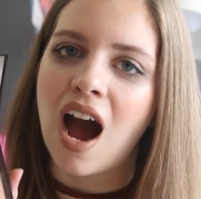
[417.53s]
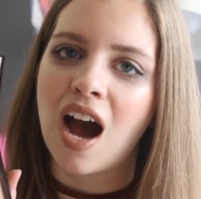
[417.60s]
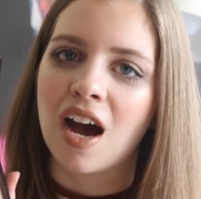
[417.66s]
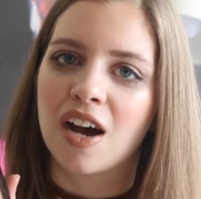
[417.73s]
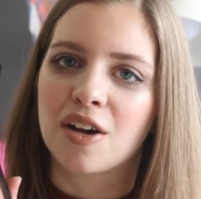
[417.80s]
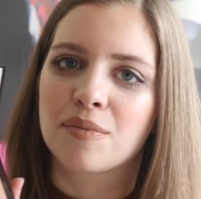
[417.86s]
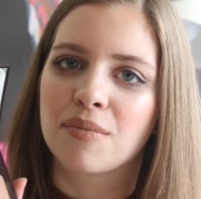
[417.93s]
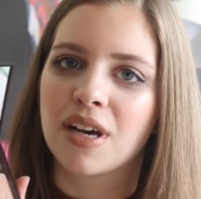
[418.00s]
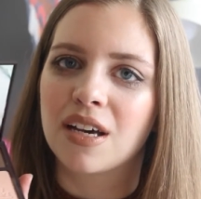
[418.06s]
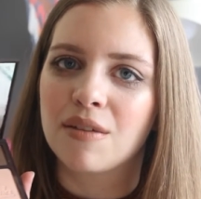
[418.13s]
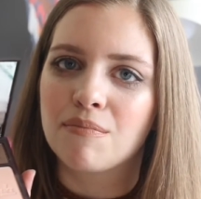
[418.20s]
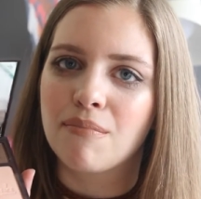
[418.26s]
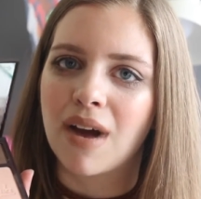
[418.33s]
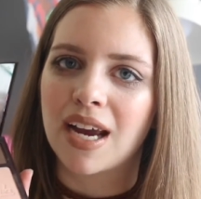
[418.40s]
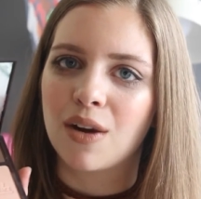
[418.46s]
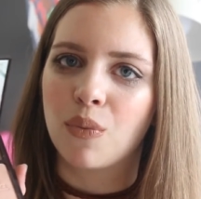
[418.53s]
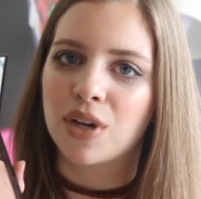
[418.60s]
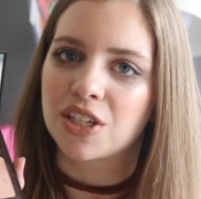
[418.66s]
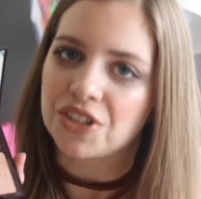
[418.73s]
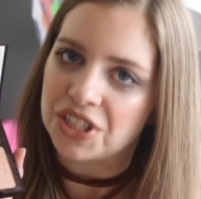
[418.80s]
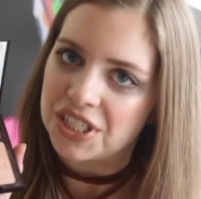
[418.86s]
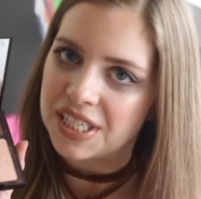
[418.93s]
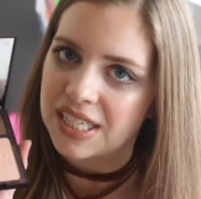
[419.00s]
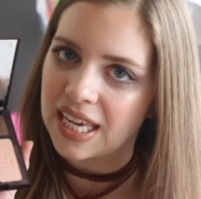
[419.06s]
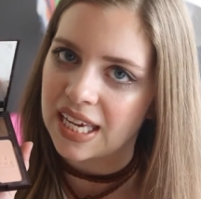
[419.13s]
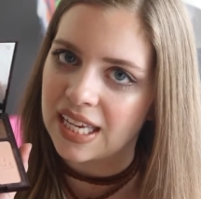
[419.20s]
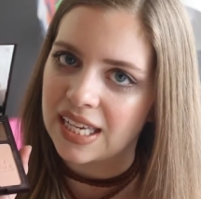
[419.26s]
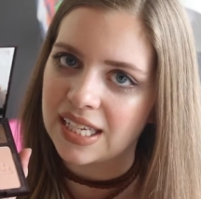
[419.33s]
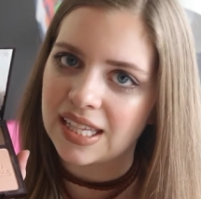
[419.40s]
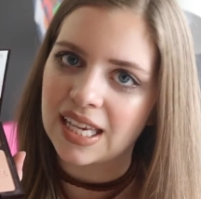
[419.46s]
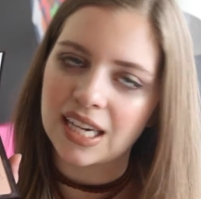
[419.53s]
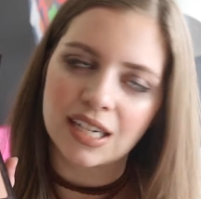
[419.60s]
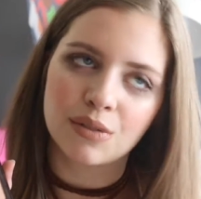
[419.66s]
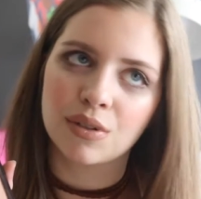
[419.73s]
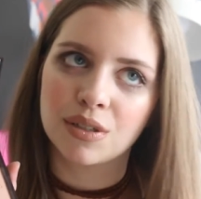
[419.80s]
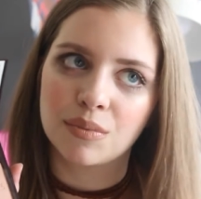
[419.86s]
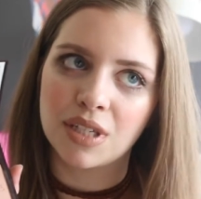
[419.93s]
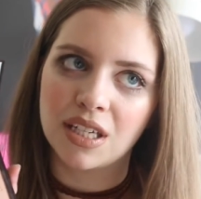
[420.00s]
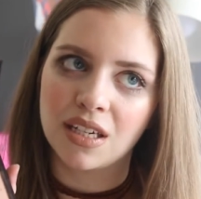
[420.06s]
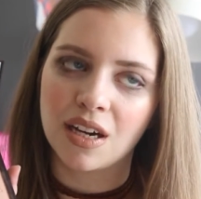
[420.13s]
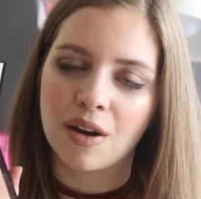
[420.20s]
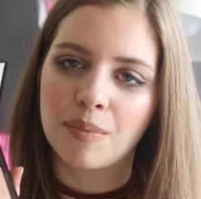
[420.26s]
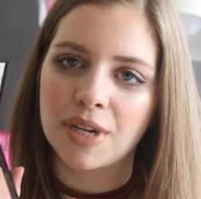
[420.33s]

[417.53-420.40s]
um, my winter skin that it will be be